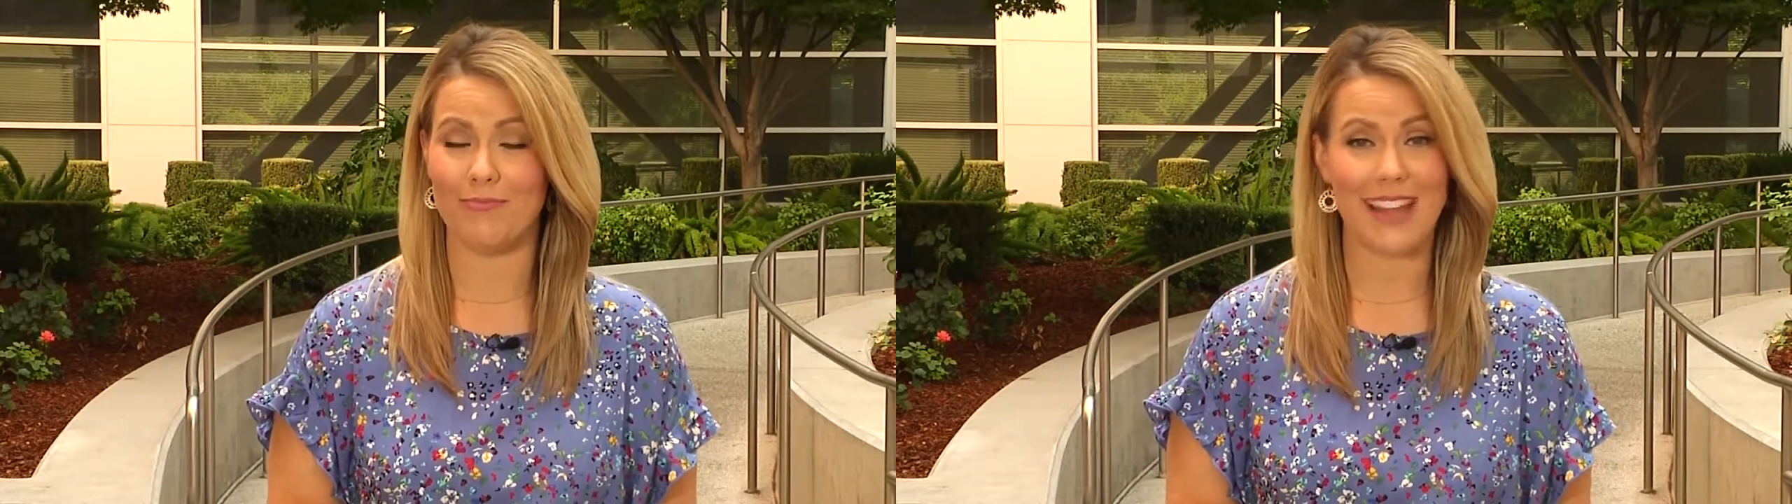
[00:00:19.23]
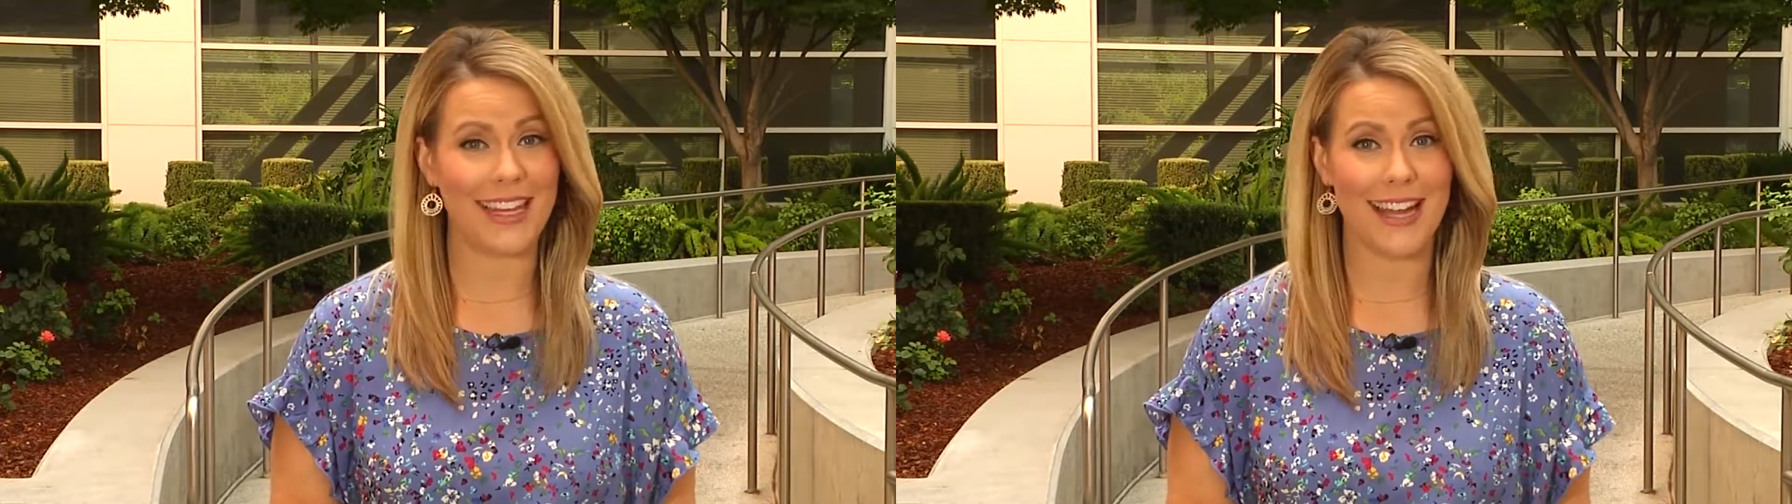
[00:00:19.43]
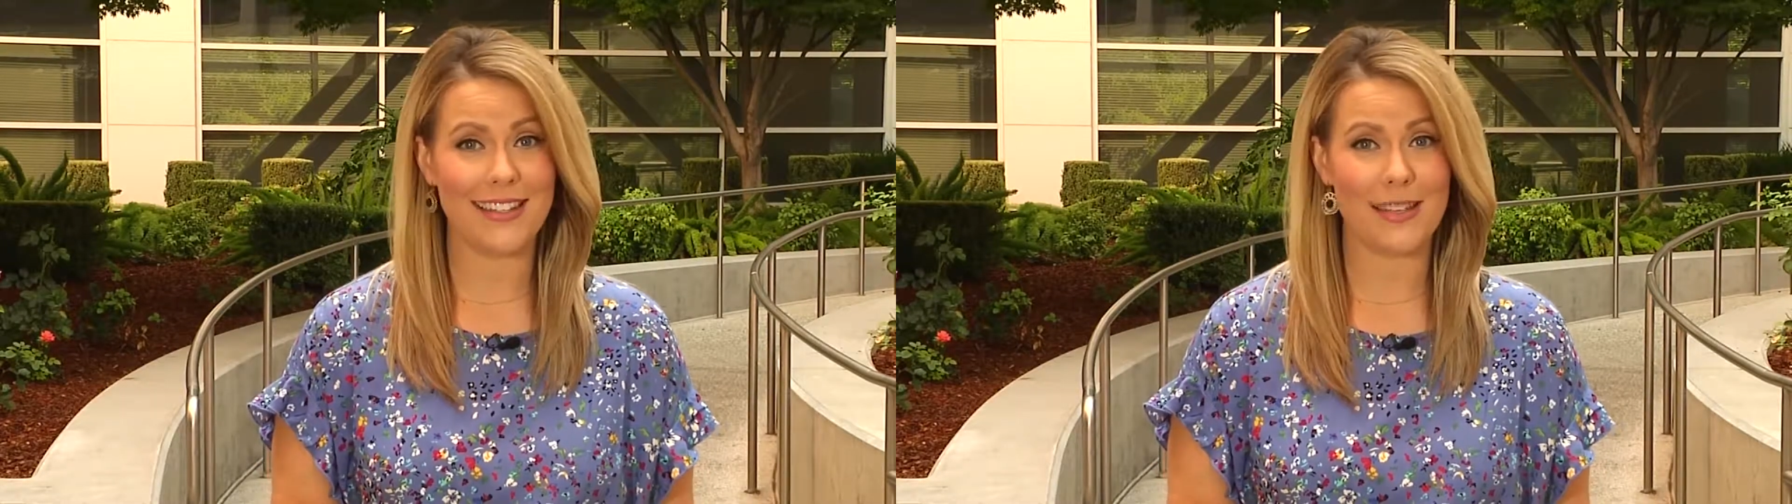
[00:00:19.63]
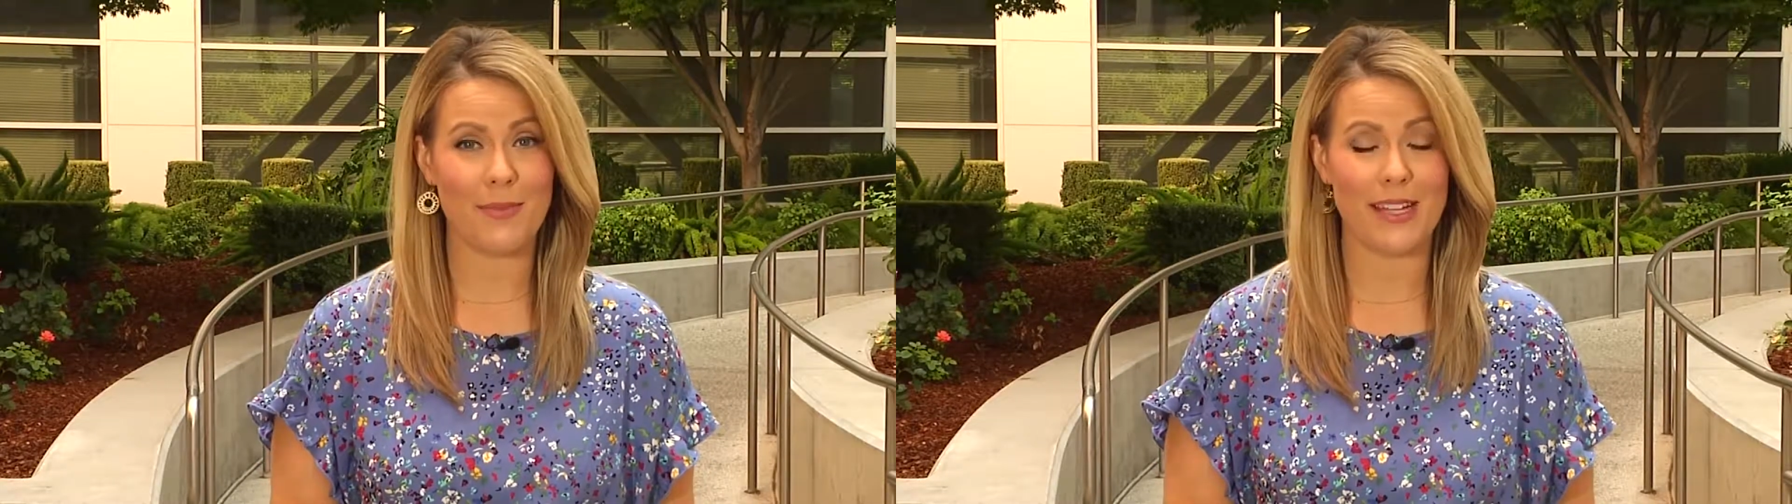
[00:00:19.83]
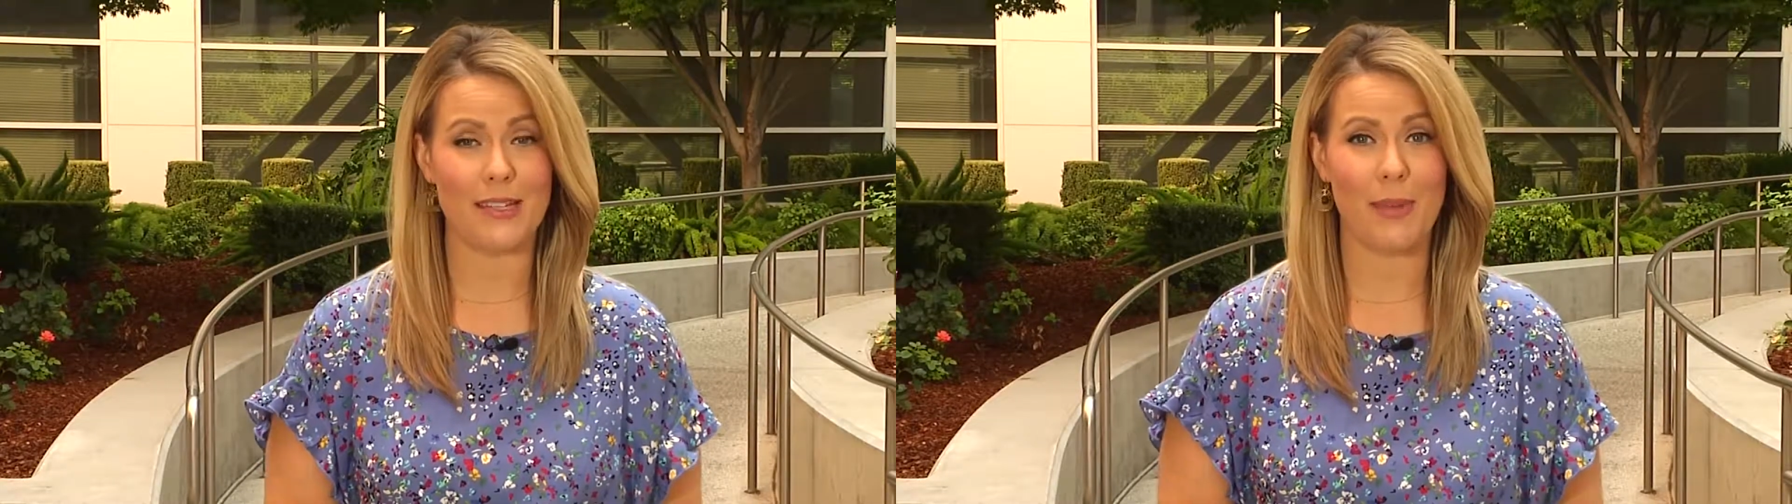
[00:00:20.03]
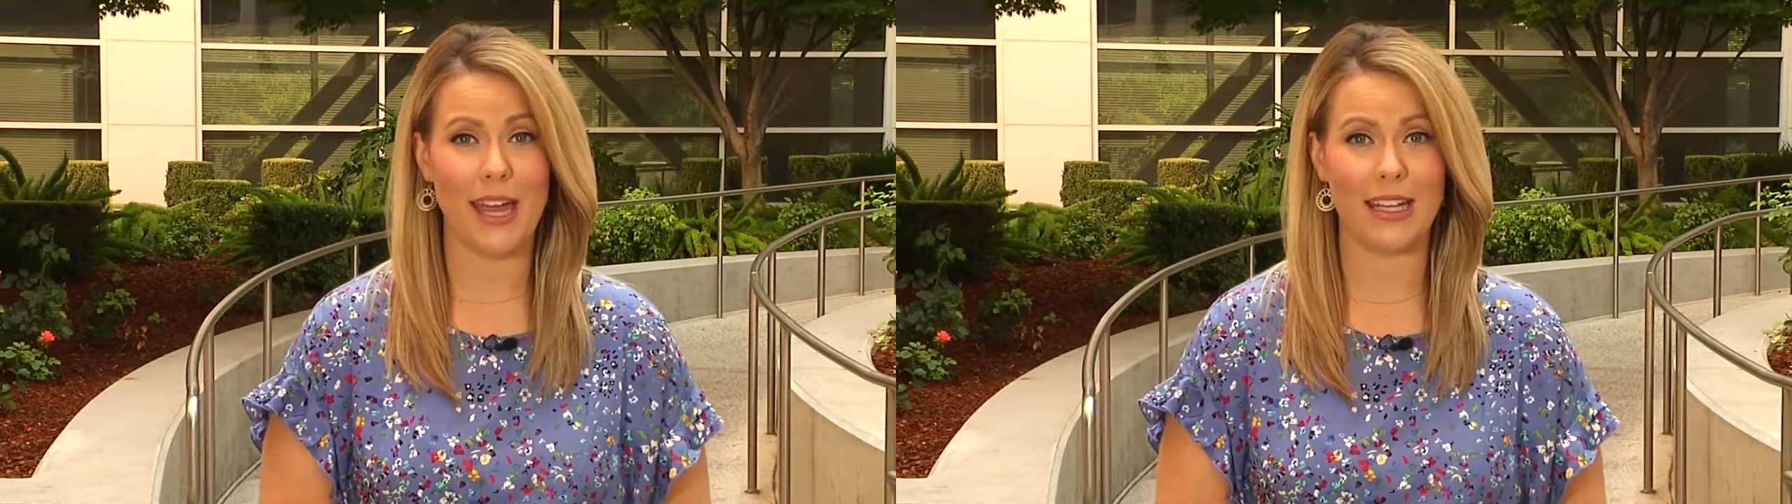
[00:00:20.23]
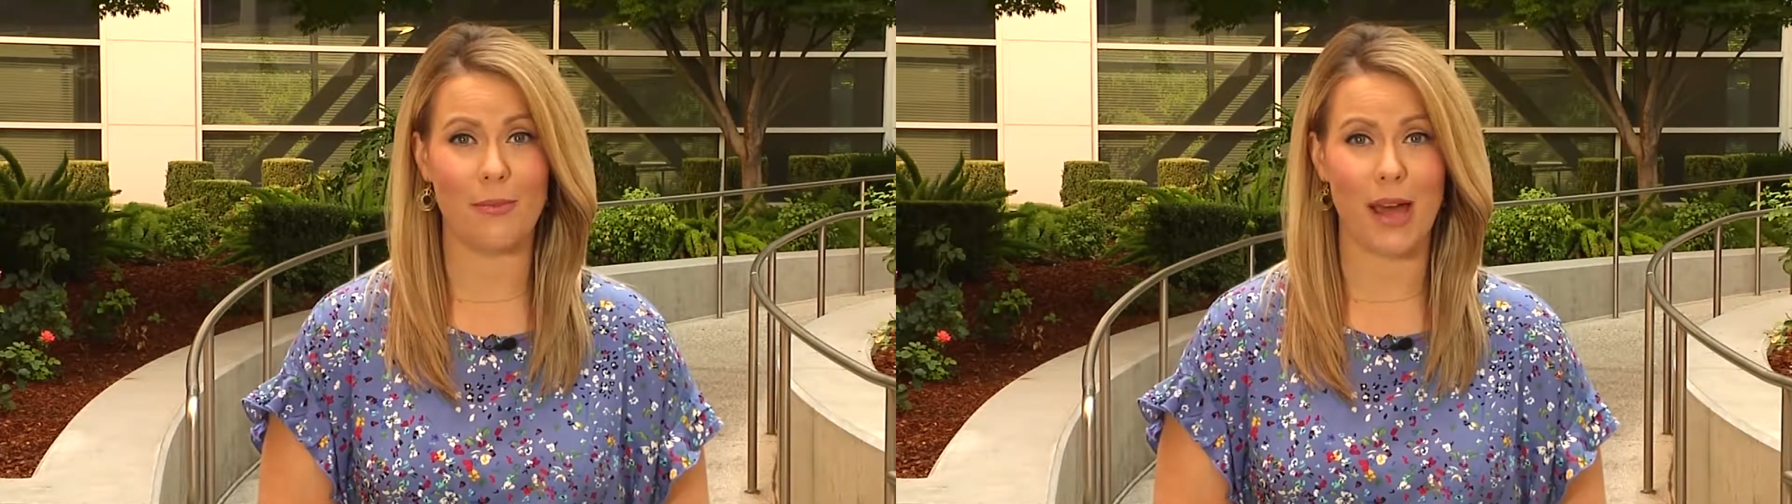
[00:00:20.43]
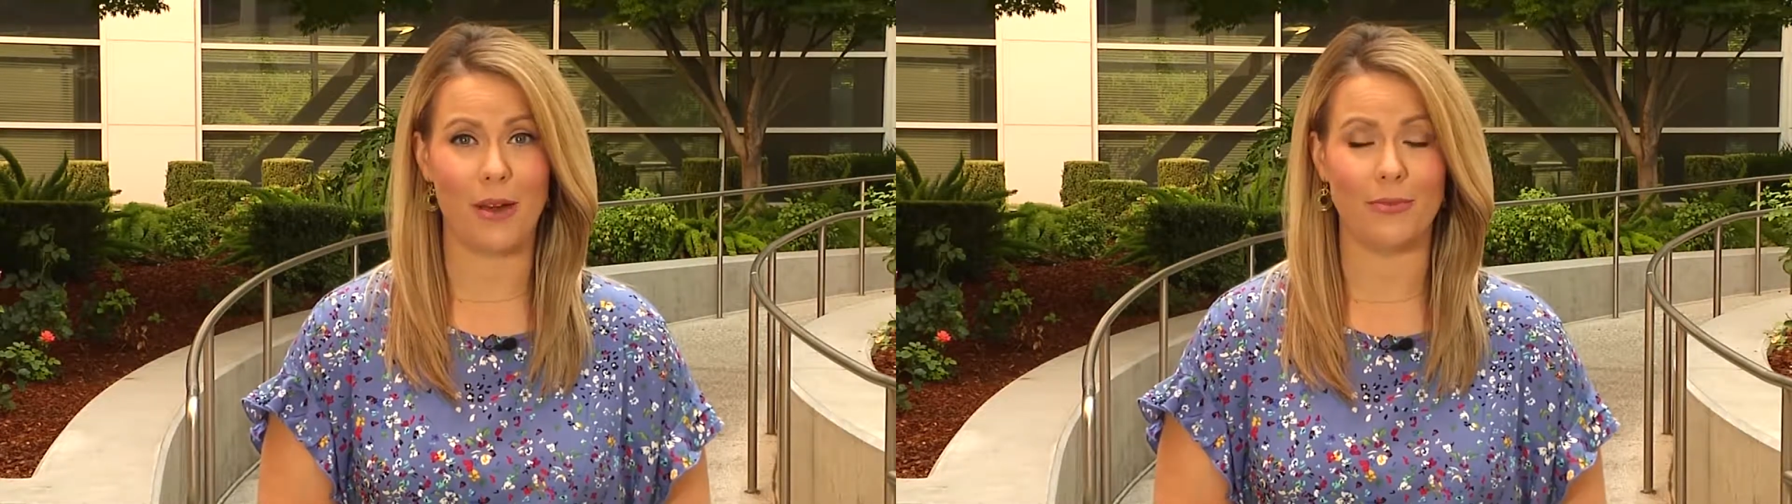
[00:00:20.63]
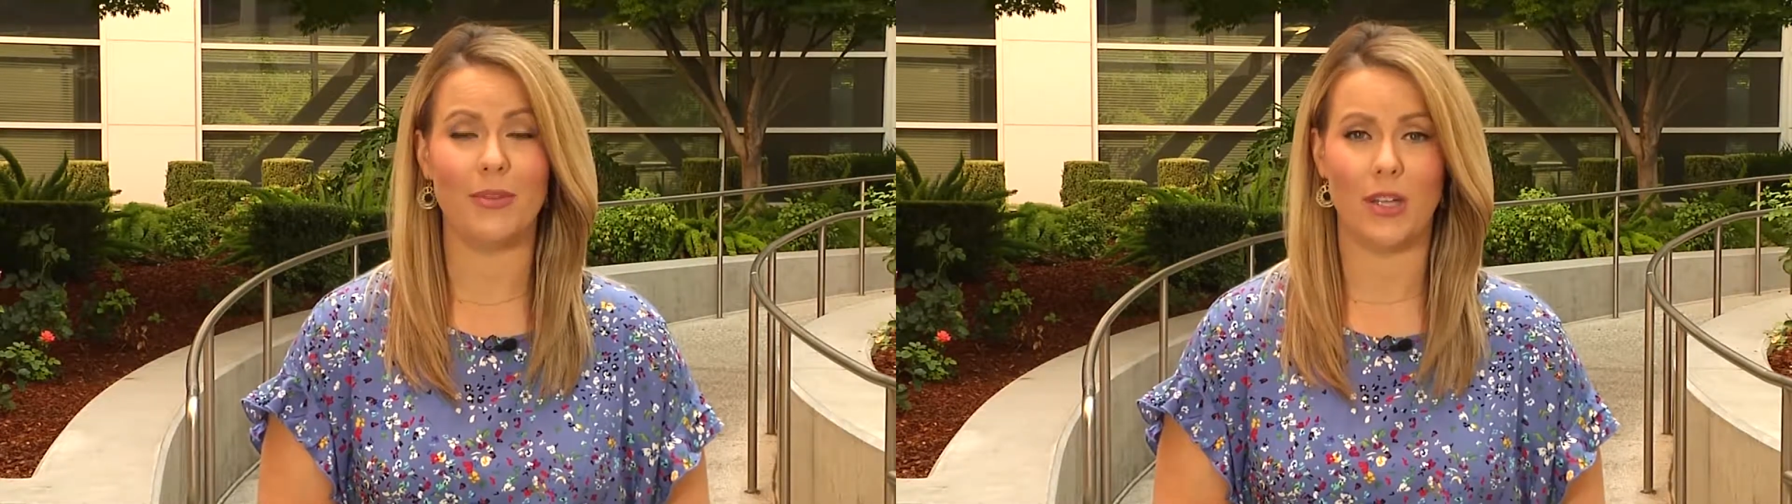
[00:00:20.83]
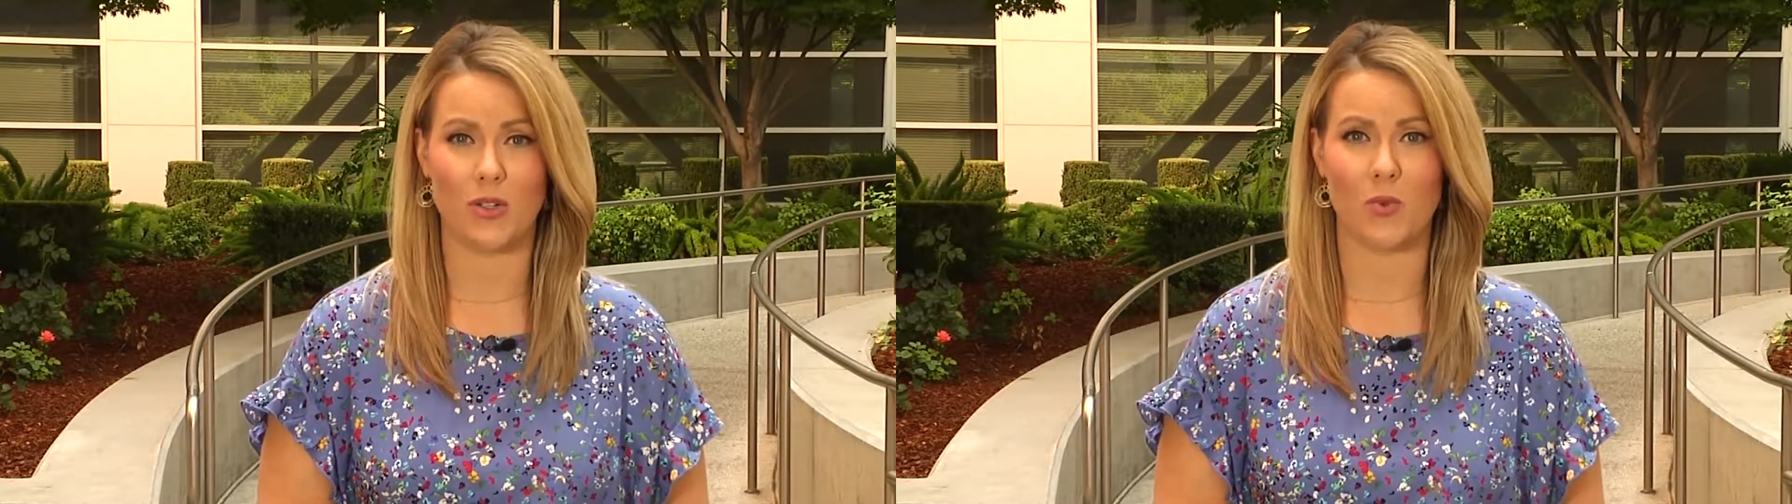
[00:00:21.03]
and not something to panic about.
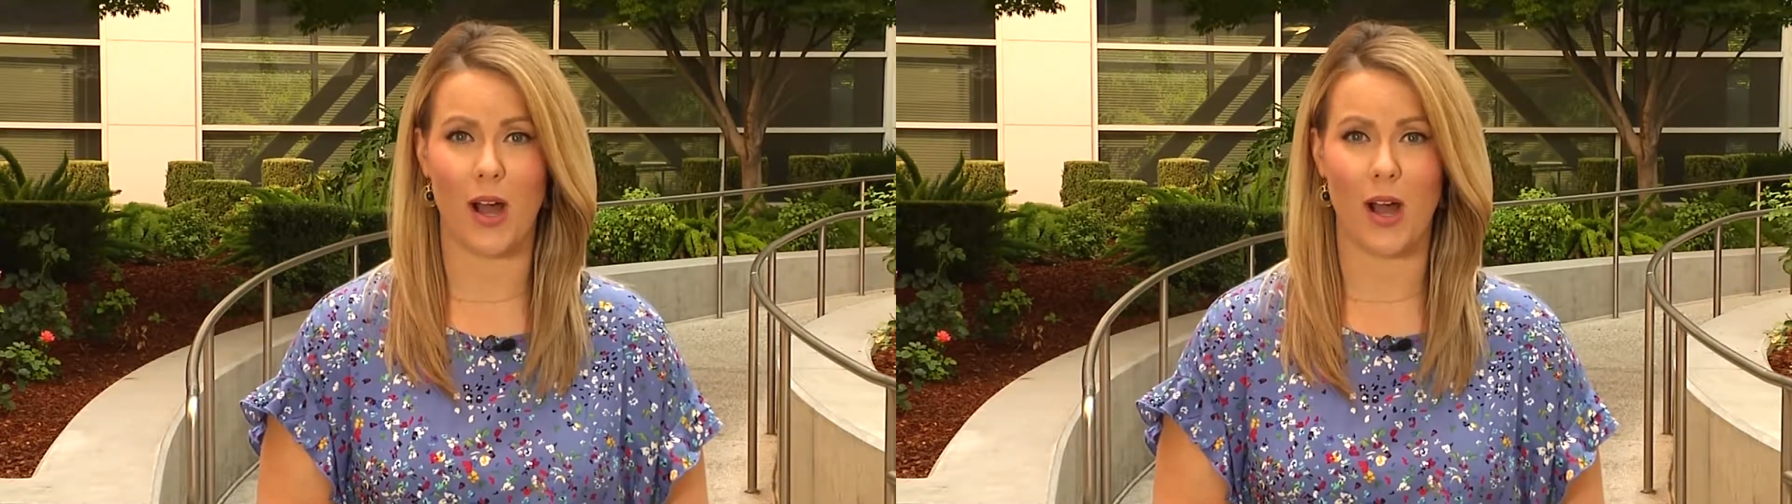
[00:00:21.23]
Here's